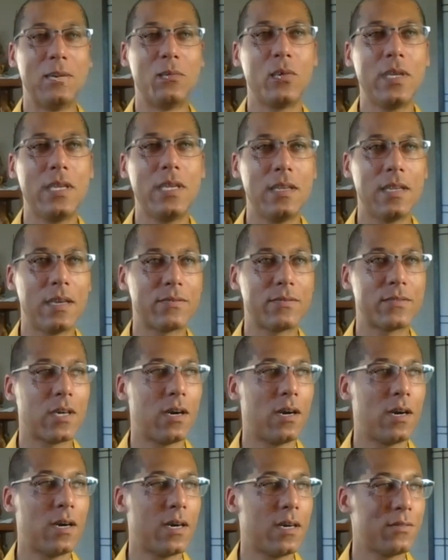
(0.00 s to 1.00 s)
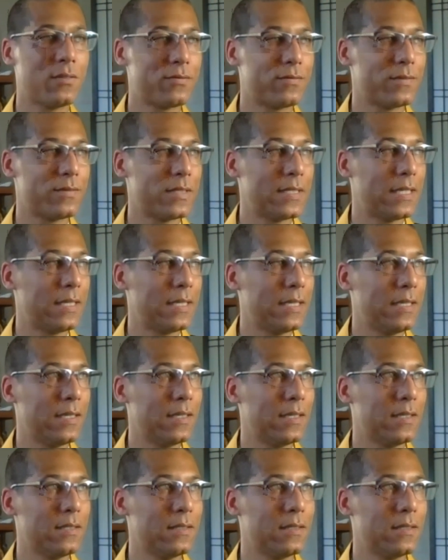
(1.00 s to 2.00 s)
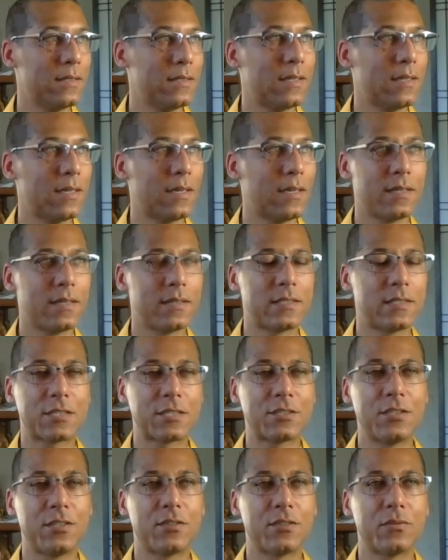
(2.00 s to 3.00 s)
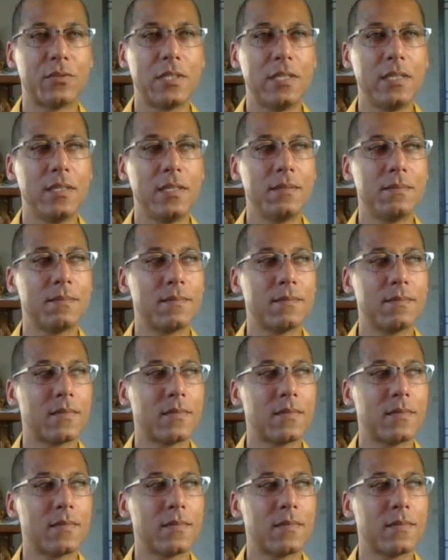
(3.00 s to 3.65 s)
We left off In section 3,